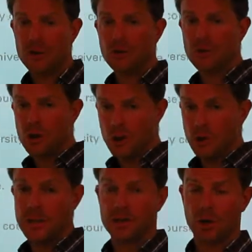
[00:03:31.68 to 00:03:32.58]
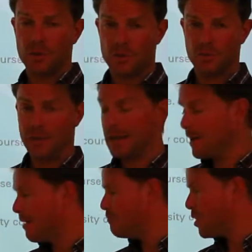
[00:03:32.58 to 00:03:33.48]
you know it's going to
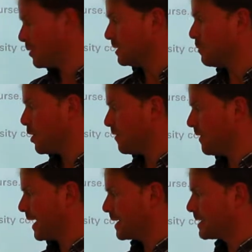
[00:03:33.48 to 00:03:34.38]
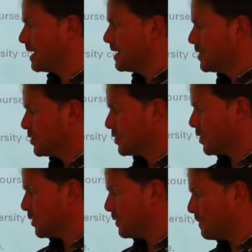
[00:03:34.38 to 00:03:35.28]
be a modal perfect.
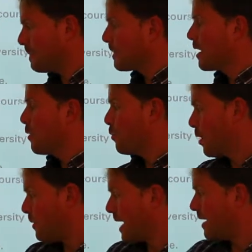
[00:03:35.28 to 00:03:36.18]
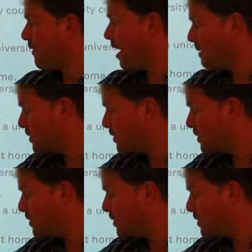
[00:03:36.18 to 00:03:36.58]
So, what we have, I'm